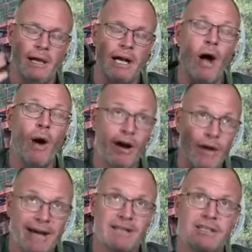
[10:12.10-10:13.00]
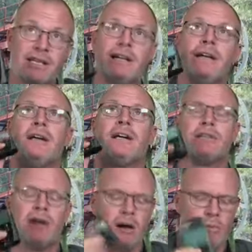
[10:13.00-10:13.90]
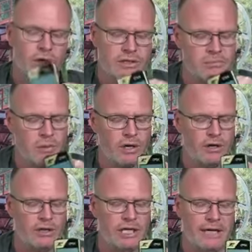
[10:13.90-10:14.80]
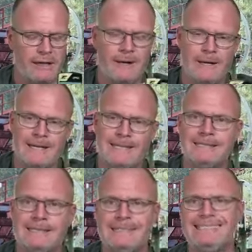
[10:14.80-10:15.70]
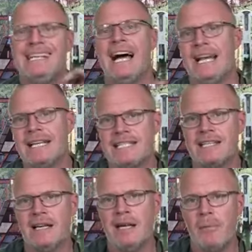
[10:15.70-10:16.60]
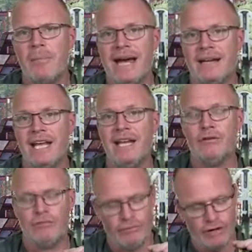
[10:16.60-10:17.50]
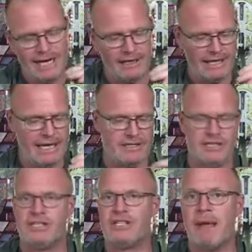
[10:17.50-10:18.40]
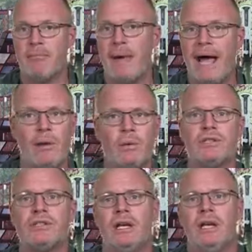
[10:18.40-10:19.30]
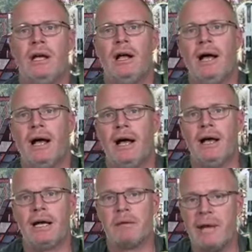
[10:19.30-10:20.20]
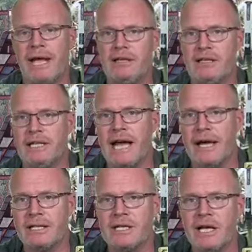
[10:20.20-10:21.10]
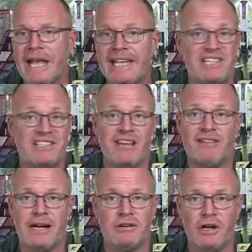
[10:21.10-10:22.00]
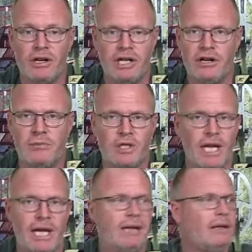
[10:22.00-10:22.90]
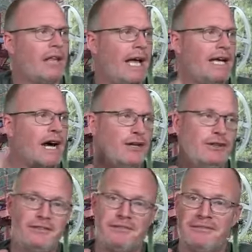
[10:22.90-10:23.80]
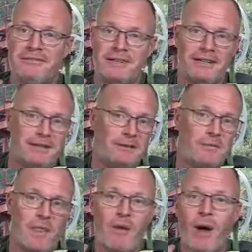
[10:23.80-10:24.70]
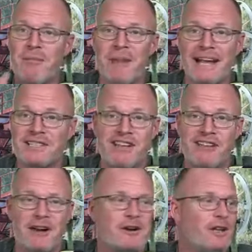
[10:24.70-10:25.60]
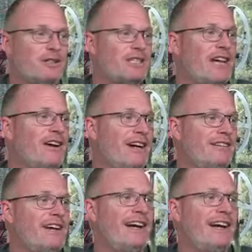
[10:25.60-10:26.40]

ORX control box and put it on your Deus. But it really is a step backwards compared to the Deus. It's a $700 dearer machine. They won't make it $700 dearer